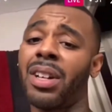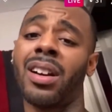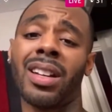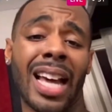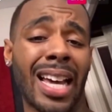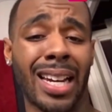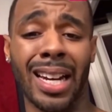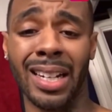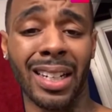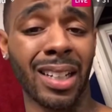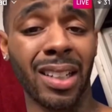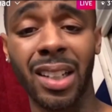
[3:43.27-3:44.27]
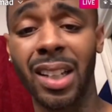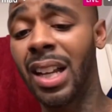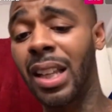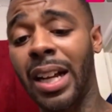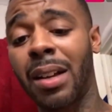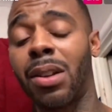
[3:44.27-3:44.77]
I'm never gonna lie to that nigga.
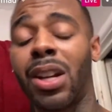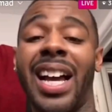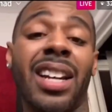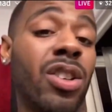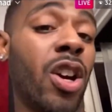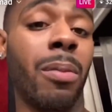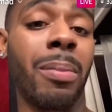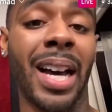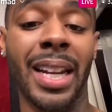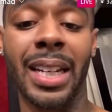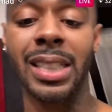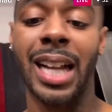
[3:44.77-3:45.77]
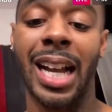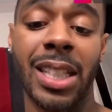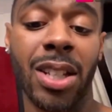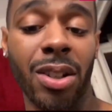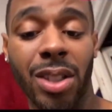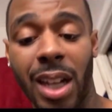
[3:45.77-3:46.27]
Like, I don't lie to nobody, because
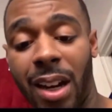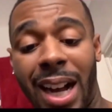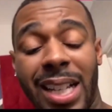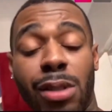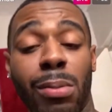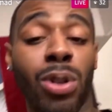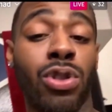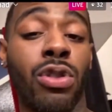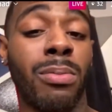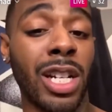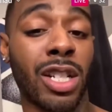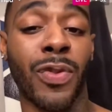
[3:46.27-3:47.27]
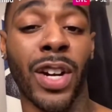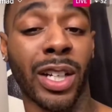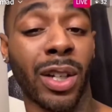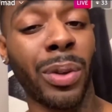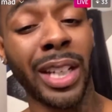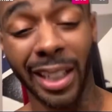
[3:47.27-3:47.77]
I told y'all, I smoke too much
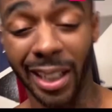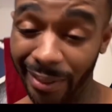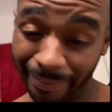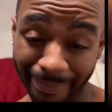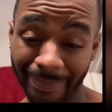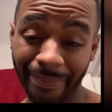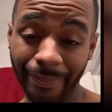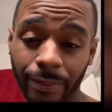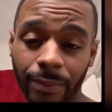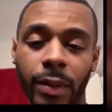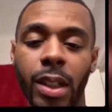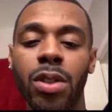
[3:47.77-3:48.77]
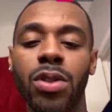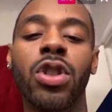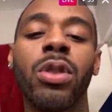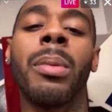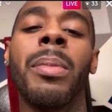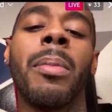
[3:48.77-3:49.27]
buck of weed
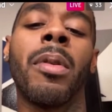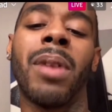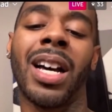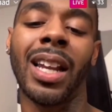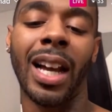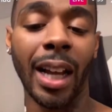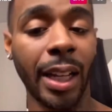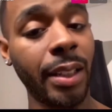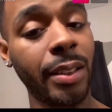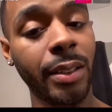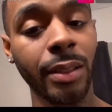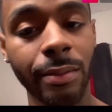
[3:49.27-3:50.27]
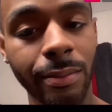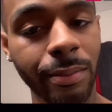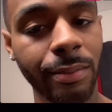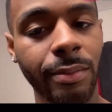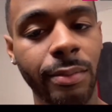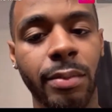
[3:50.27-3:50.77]
to remember my line.
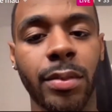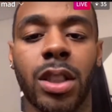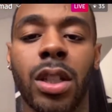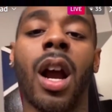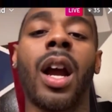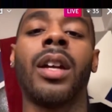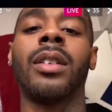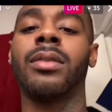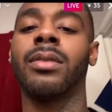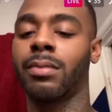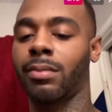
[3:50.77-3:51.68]
Sorry.